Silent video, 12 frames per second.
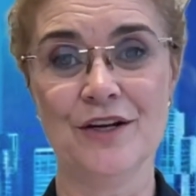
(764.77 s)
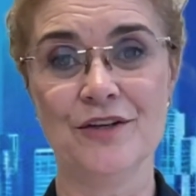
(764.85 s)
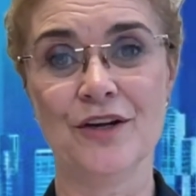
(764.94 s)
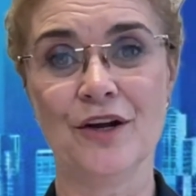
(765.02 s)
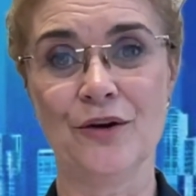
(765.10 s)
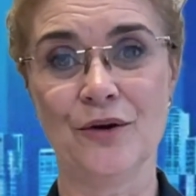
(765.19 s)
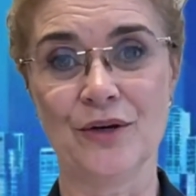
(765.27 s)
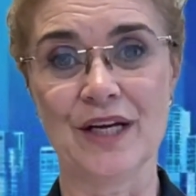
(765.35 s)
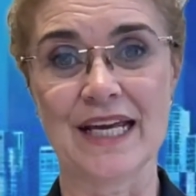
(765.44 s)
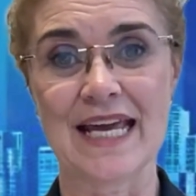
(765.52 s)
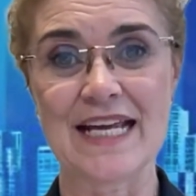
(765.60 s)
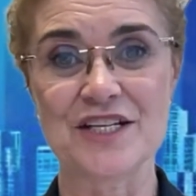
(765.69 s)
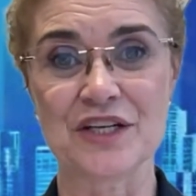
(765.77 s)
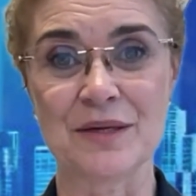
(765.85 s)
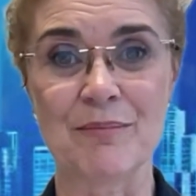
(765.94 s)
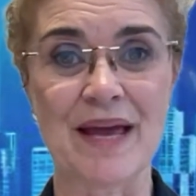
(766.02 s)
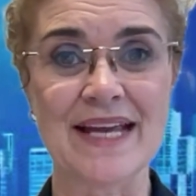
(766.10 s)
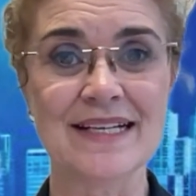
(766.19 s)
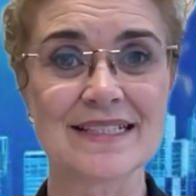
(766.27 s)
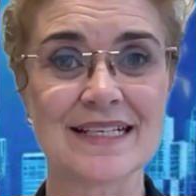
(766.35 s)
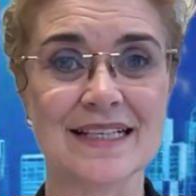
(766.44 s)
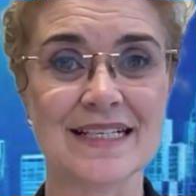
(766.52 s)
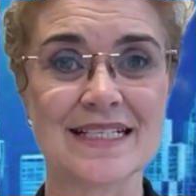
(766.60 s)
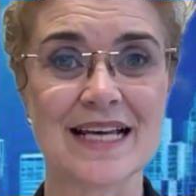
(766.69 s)
no longer catching banks
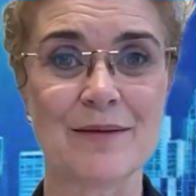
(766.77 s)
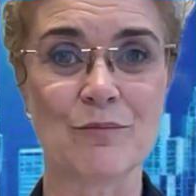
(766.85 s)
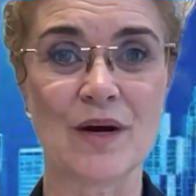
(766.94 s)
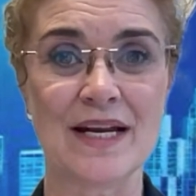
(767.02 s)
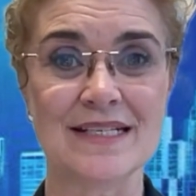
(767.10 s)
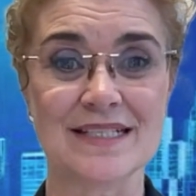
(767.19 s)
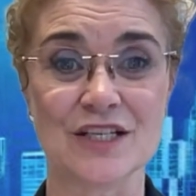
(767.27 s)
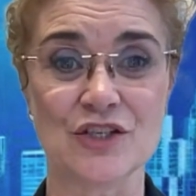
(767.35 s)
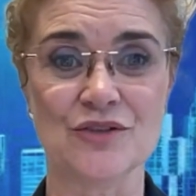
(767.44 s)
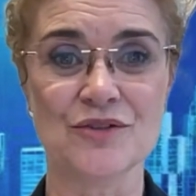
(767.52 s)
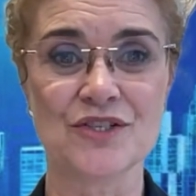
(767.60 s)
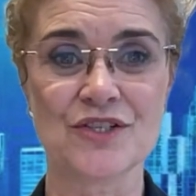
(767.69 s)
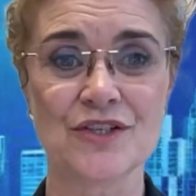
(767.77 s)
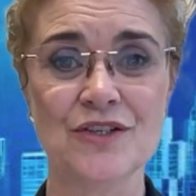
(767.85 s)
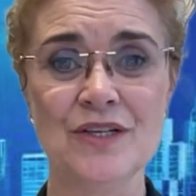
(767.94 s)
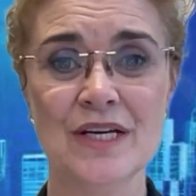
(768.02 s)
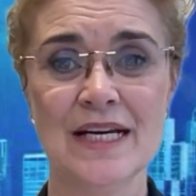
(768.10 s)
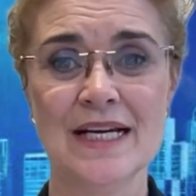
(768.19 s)
in the same way as it used to.